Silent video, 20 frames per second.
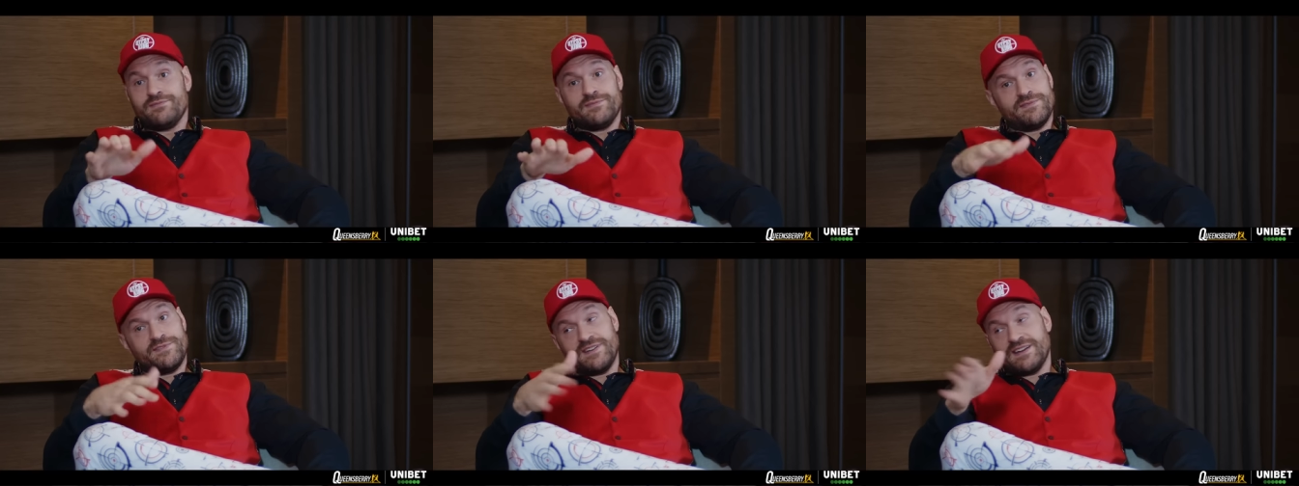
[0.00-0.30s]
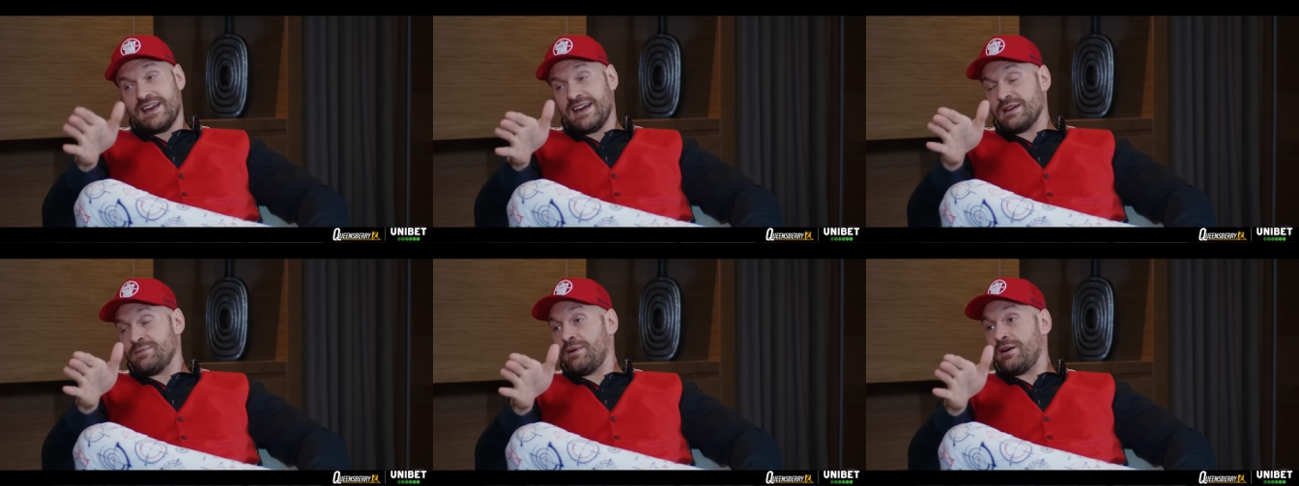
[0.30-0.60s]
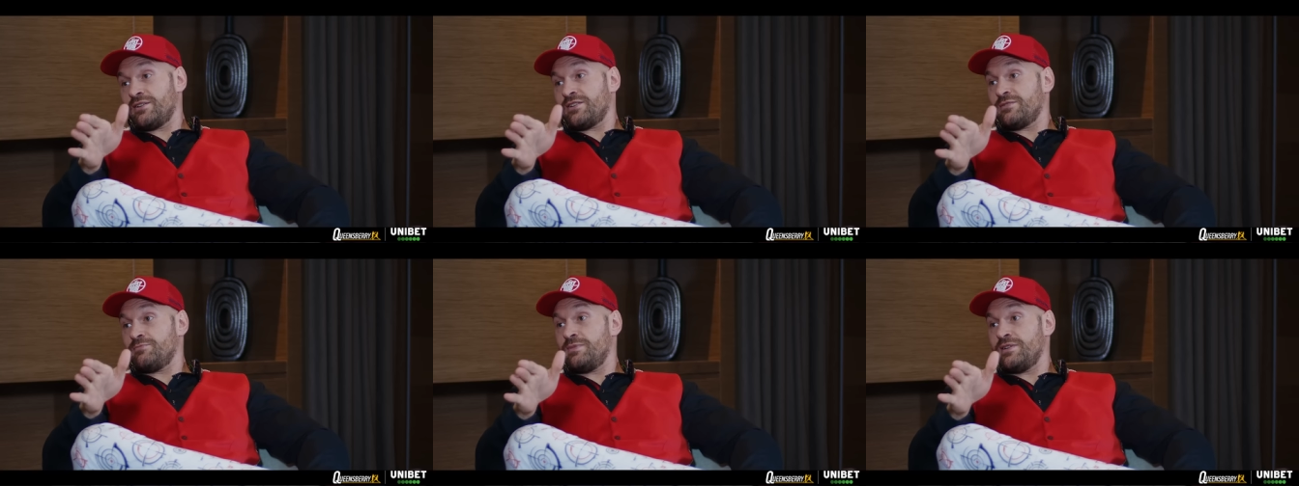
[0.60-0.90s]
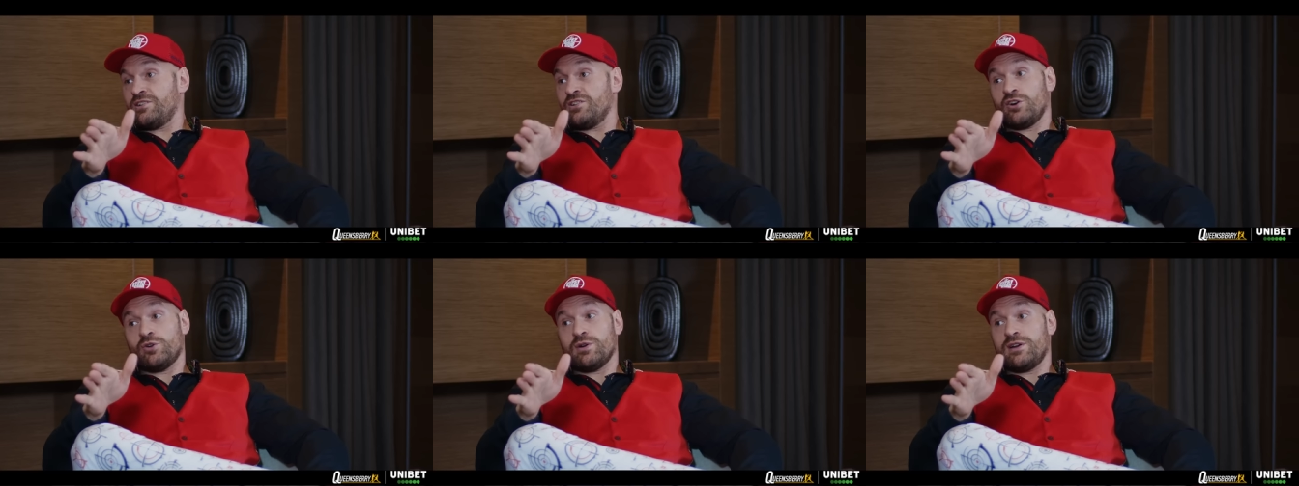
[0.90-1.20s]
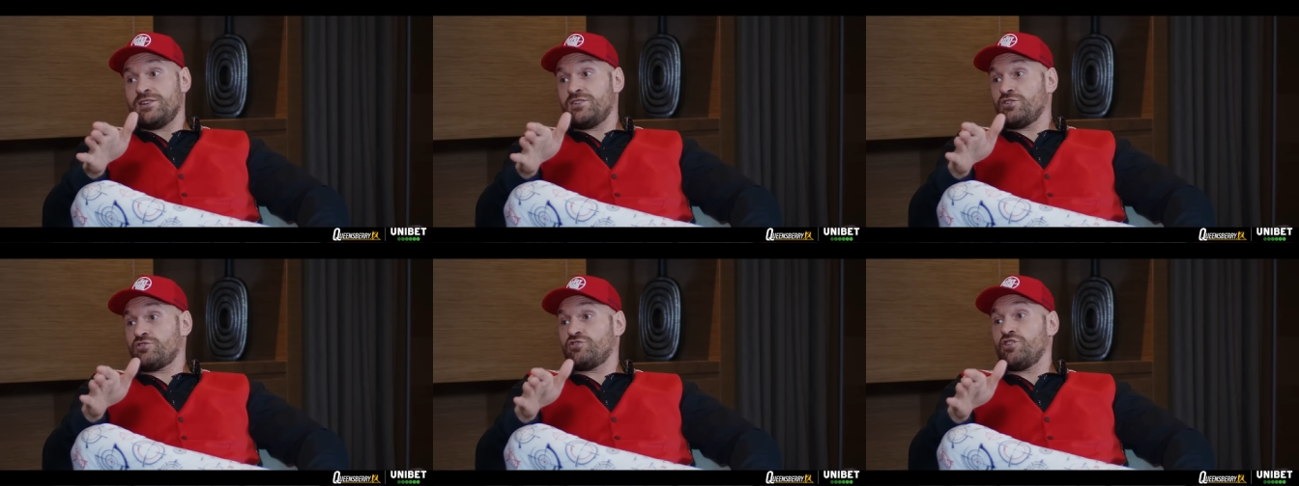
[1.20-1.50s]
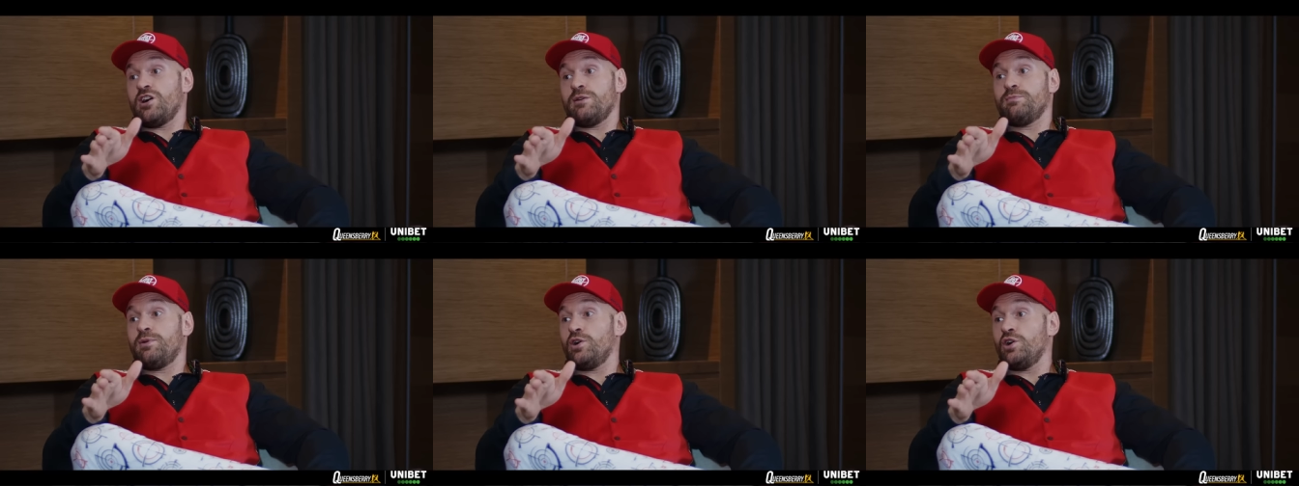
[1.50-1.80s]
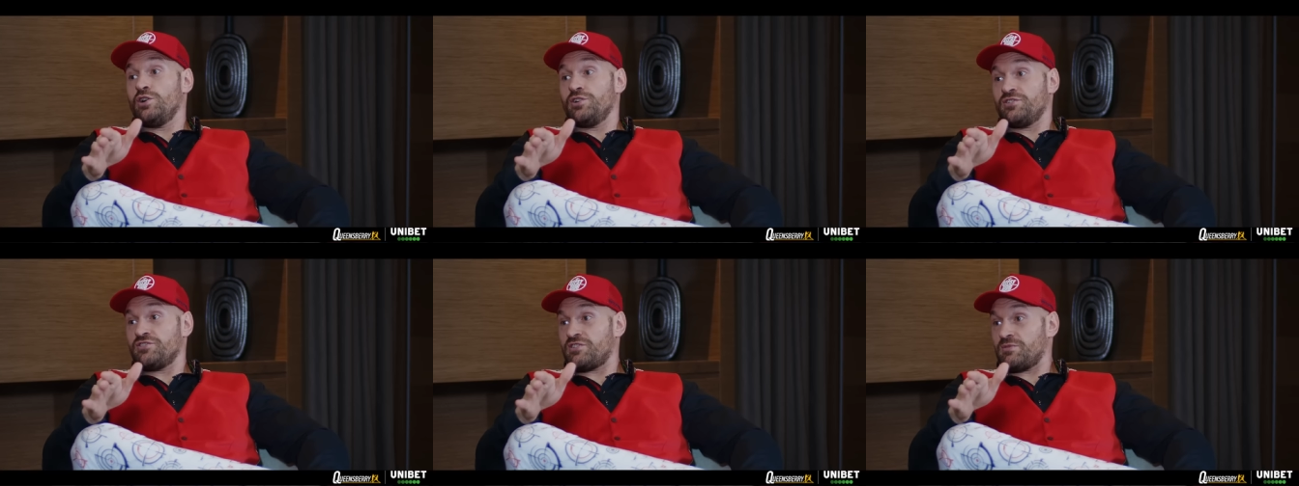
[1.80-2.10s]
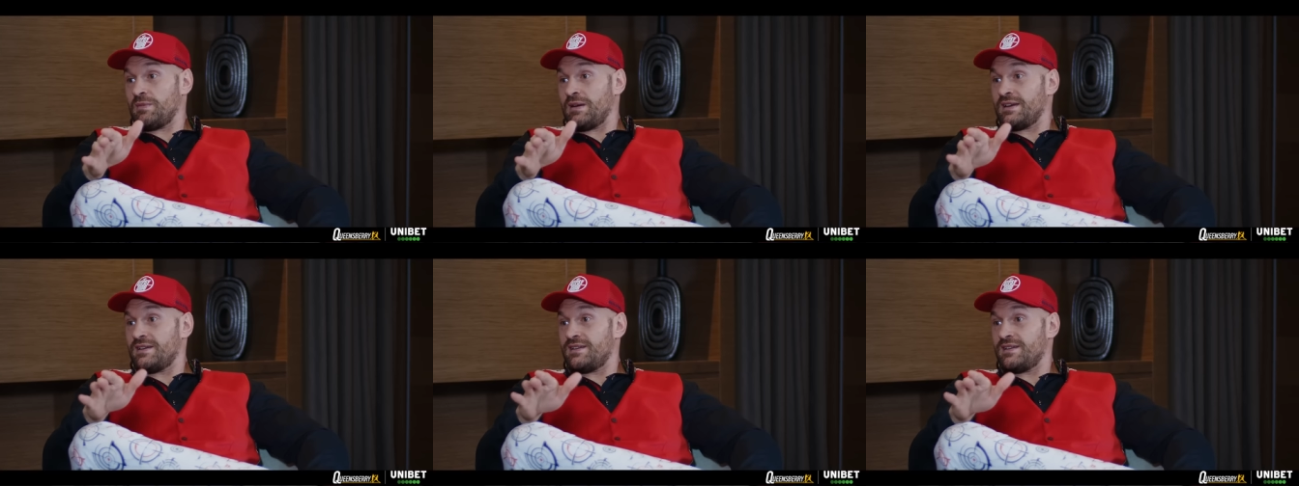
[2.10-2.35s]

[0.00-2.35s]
Forget about him. He, mm does not important to me.